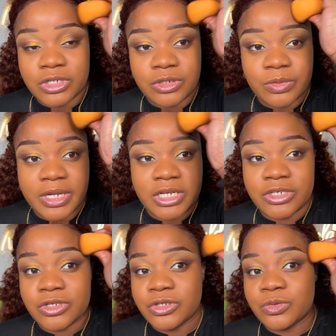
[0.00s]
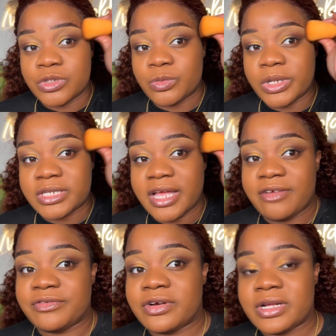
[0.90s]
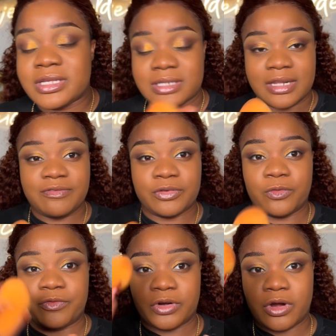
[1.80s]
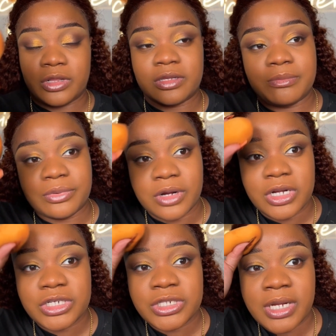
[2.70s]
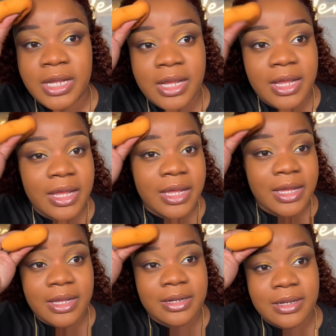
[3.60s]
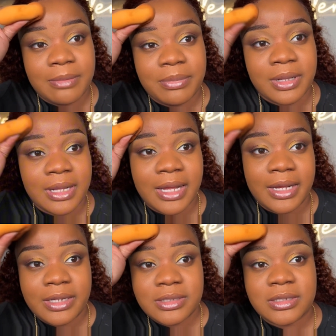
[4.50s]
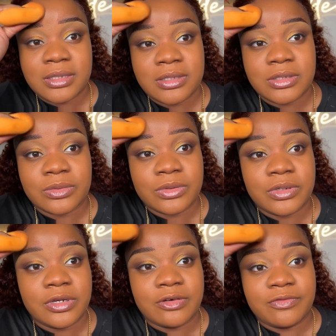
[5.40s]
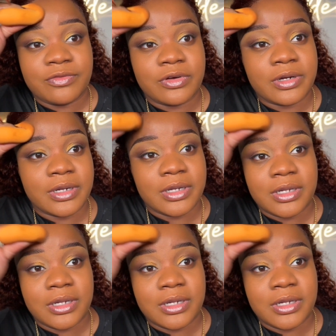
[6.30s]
You can just use whatever is left over on the brush and apply it to your forehead.